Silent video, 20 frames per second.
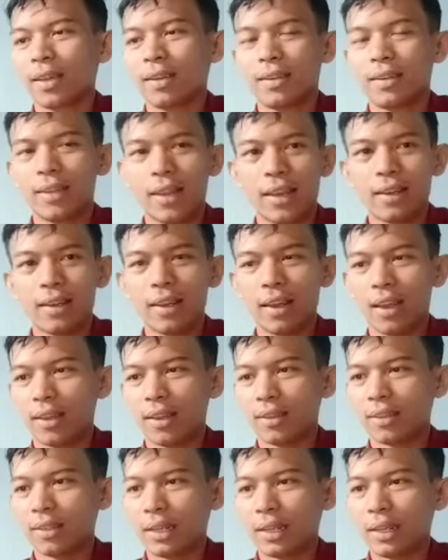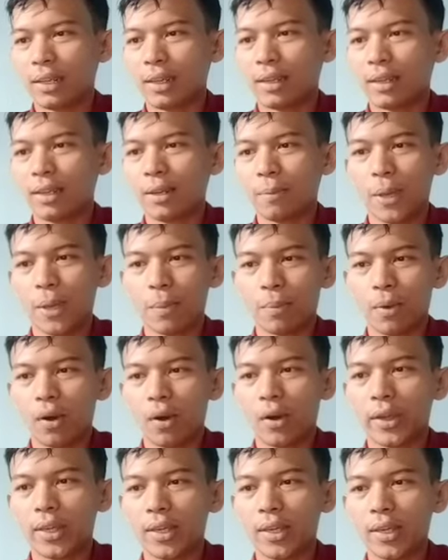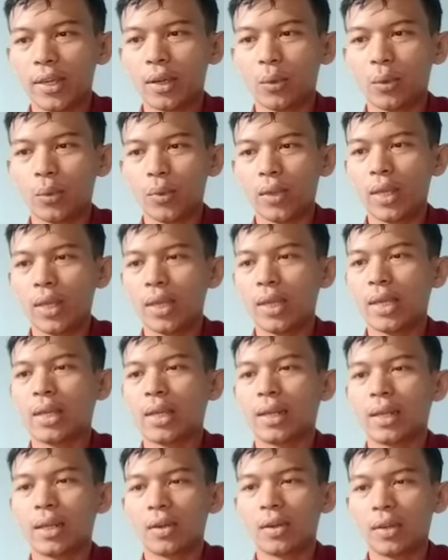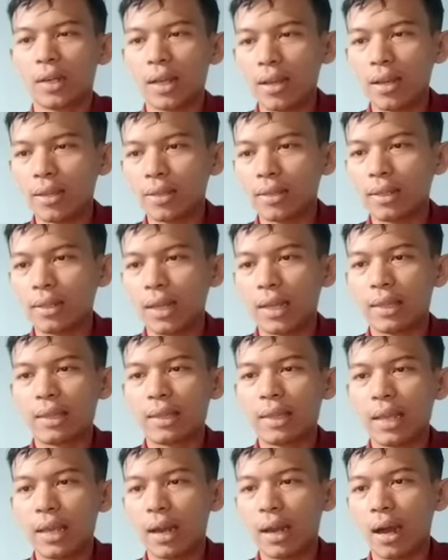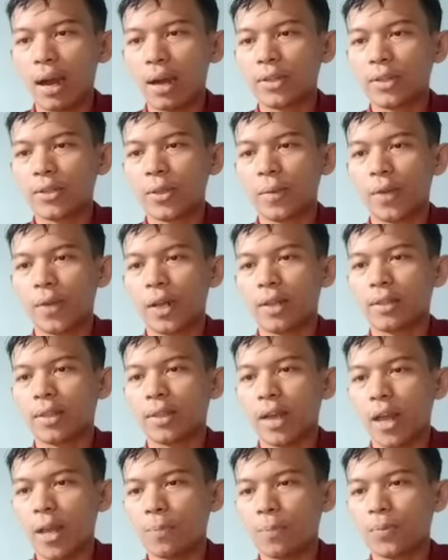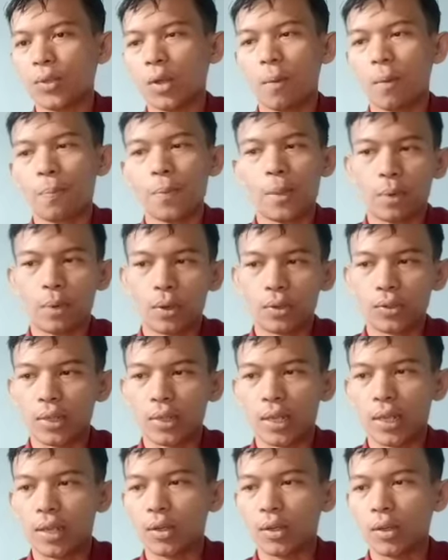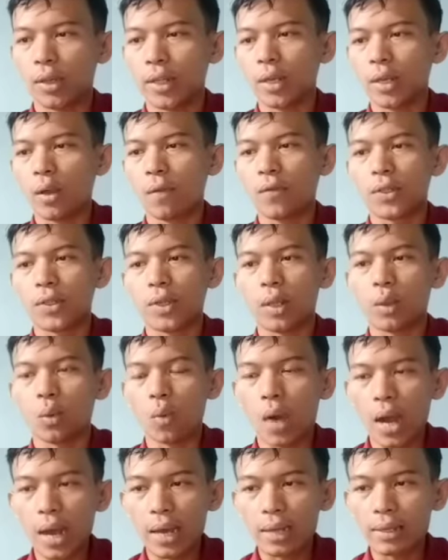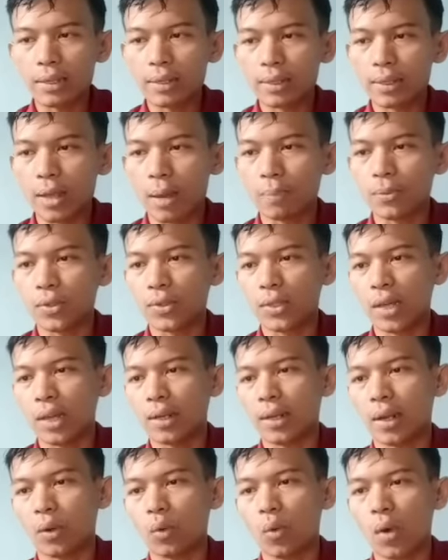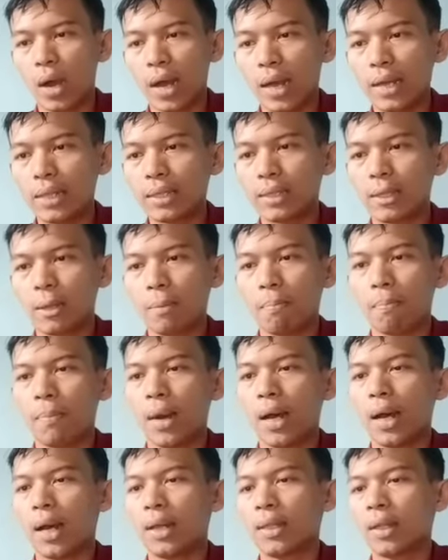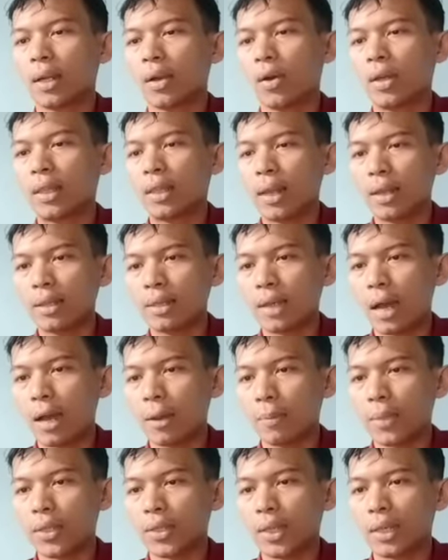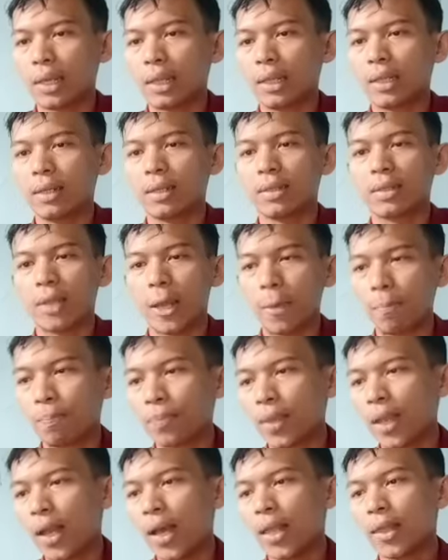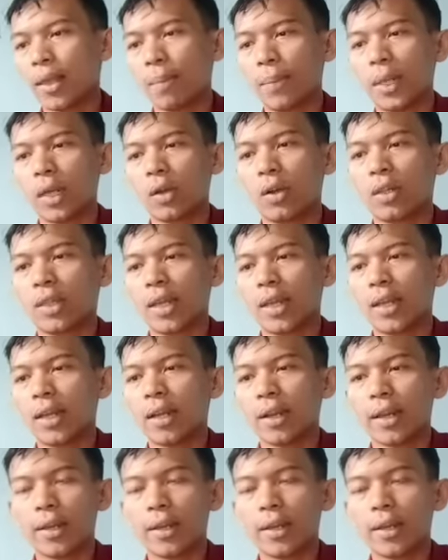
Then, as in the memo, here we recognize that there are several types of memos, including official ones, some standard ones, but the contents are basically the same, namely containing